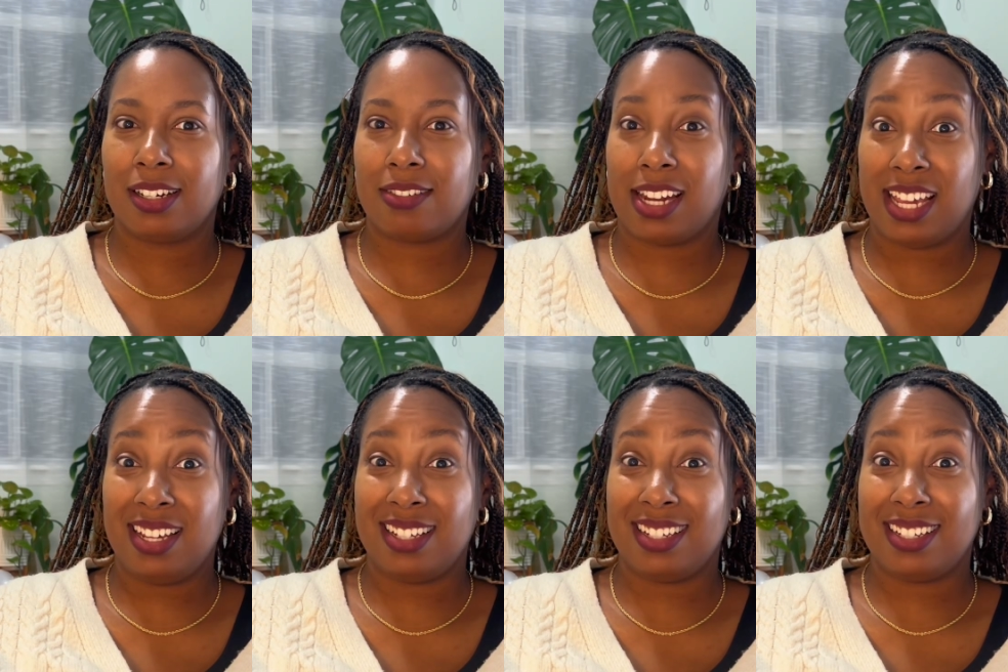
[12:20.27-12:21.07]
right?
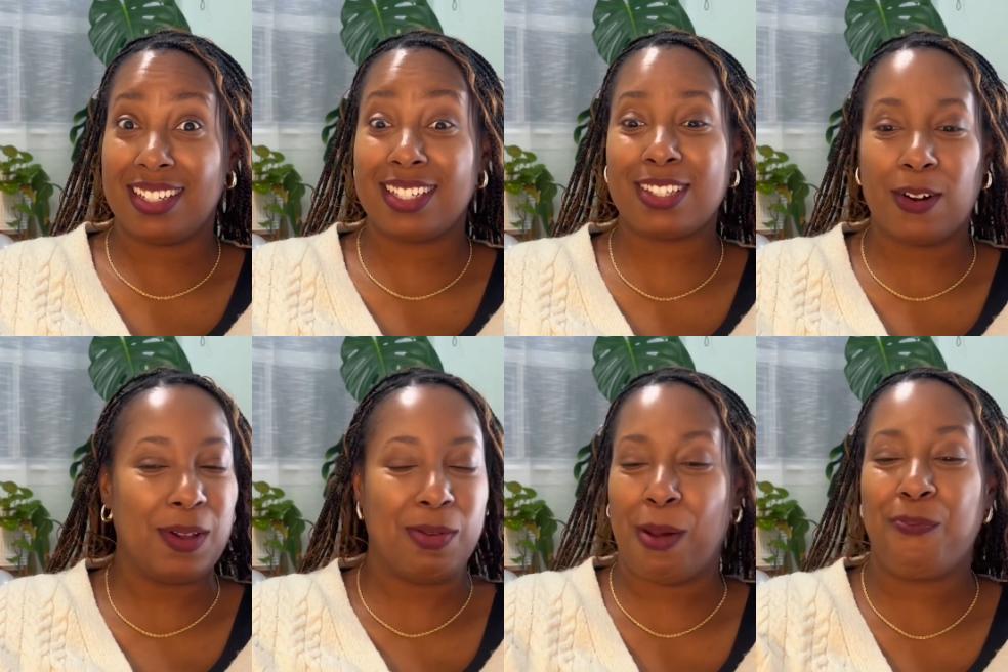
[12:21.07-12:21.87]
So
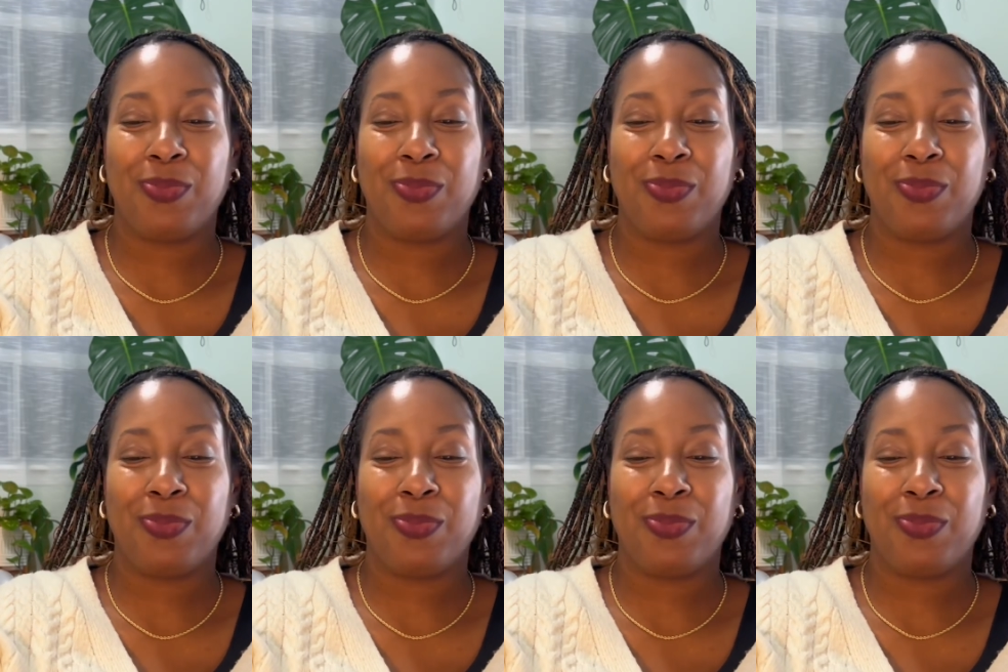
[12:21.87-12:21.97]
anyway,